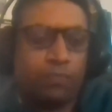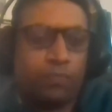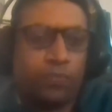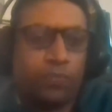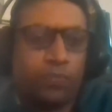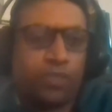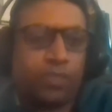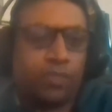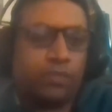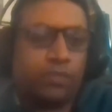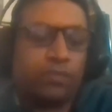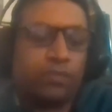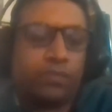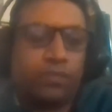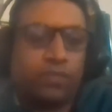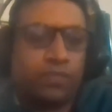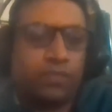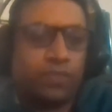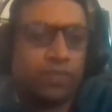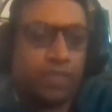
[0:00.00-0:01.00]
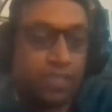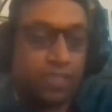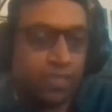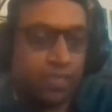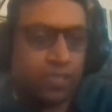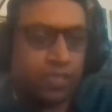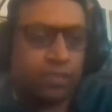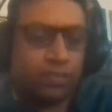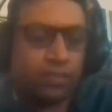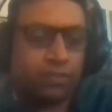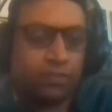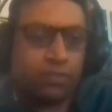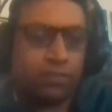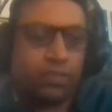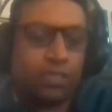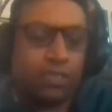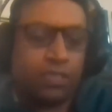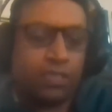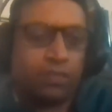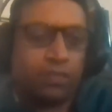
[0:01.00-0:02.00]
political thinking
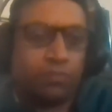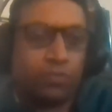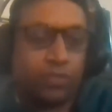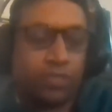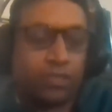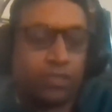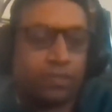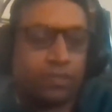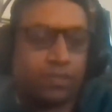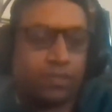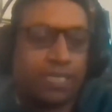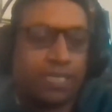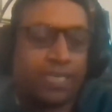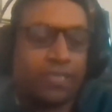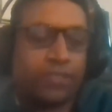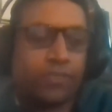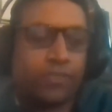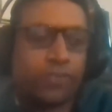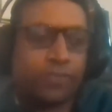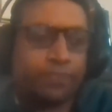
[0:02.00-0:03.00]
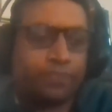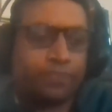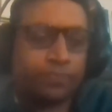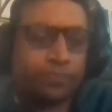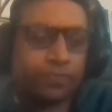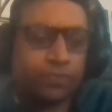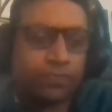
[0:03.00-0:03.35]
and political science.